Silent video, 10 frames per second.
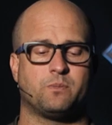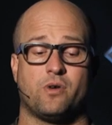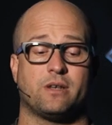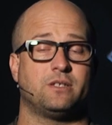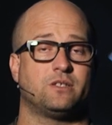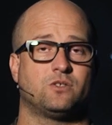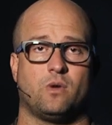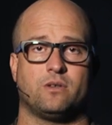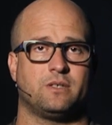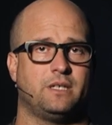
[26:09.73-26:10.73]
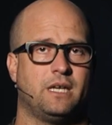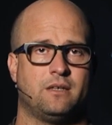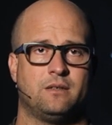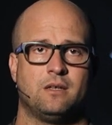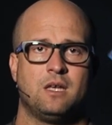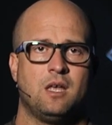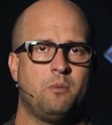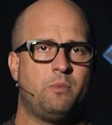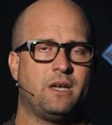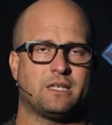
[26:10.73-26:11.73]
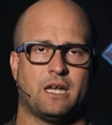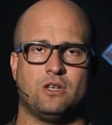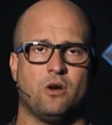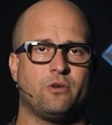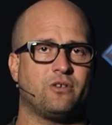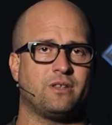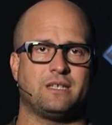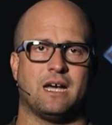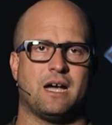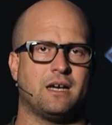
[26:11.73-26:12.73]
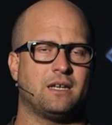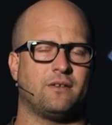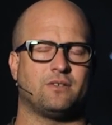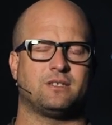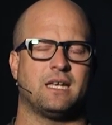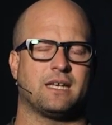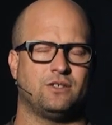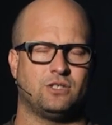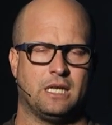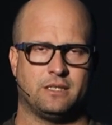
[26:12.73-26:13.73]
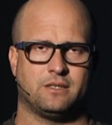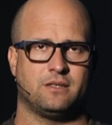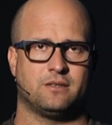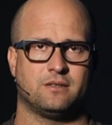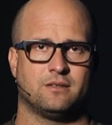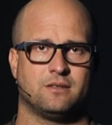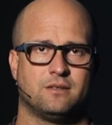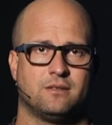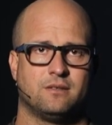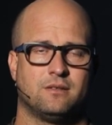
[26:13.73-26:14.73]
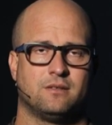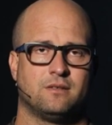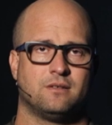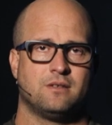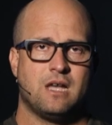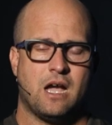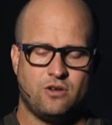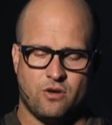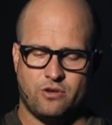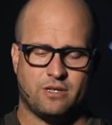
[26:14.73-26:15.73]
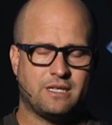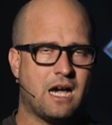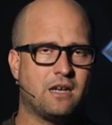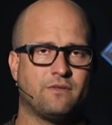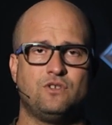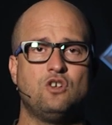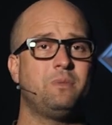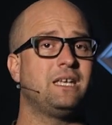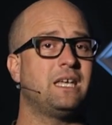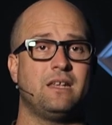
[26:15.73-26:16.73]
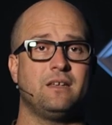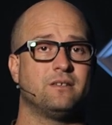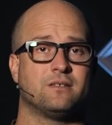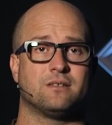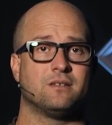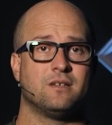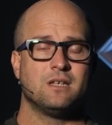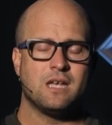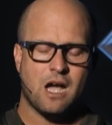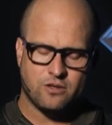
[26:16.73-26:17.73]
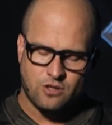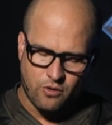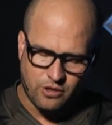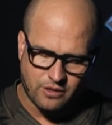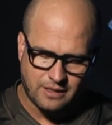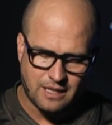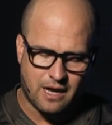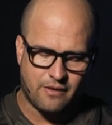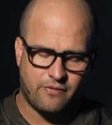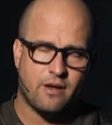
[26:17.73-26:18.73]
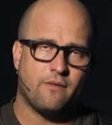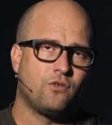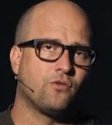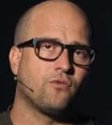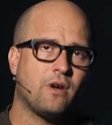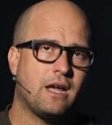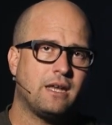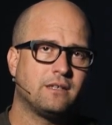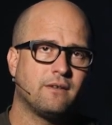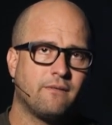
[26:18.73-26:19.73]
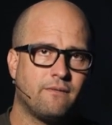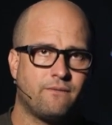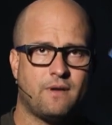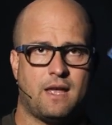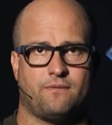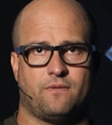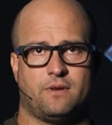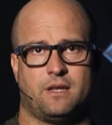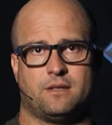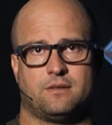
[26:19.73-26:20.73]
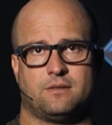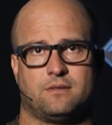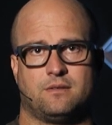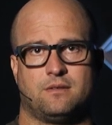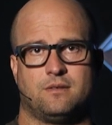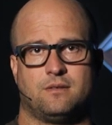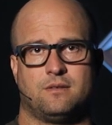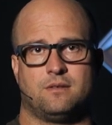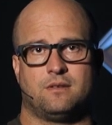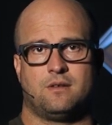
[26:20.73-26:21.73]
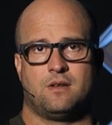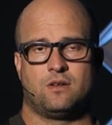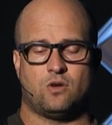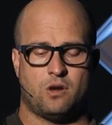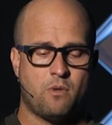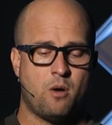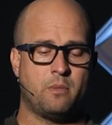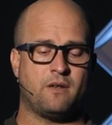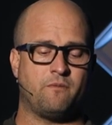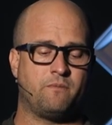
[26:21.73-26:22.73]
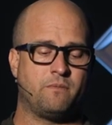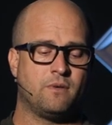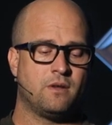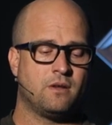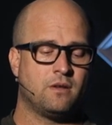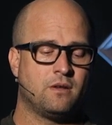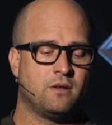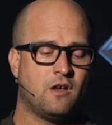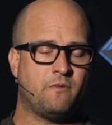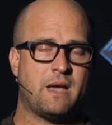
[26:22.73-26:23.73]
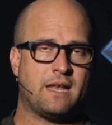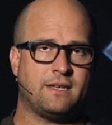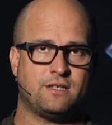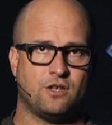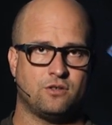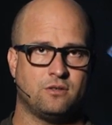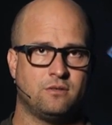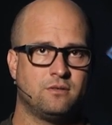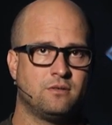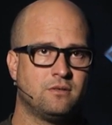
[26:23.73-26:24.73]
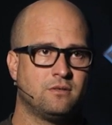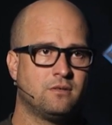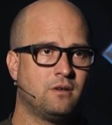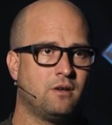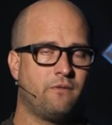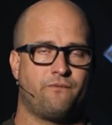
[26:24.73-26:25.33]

presence dwells again, because I know you're the God of second chances. I know you're the God of new beginnings. I know you're the God of great faithfulness. So in a moment of bad decision, of